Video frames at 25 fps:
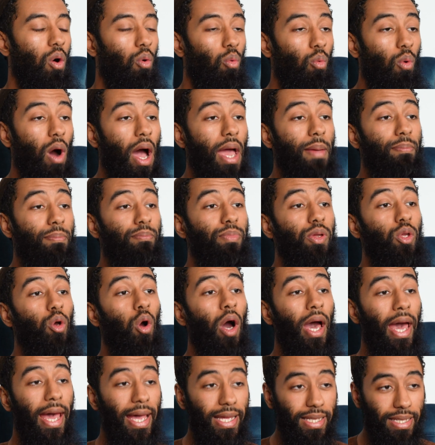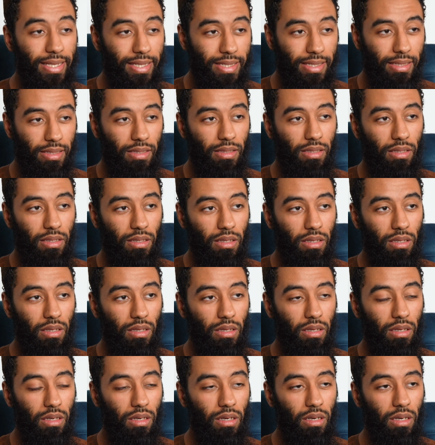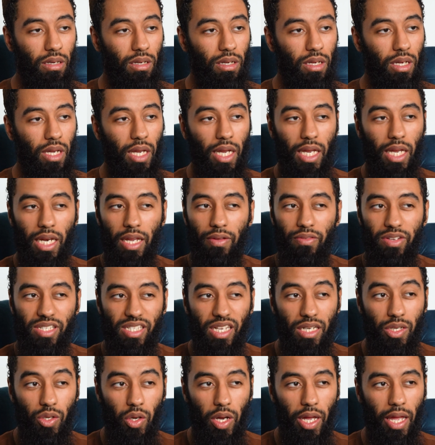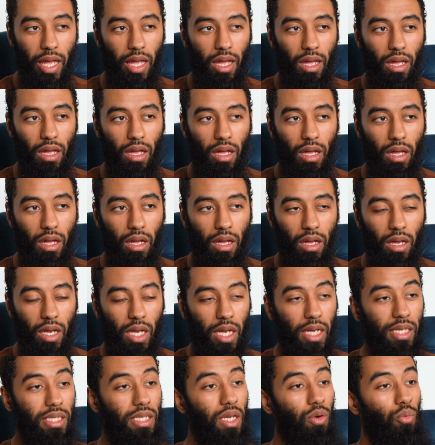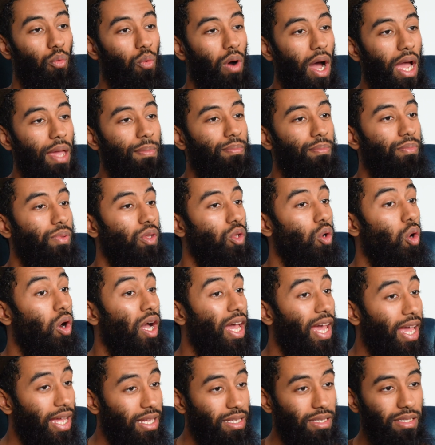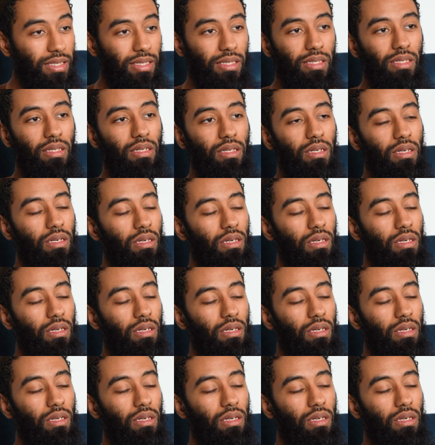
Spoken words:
Wipe your heads. He never said your hair. He said wipe your heads.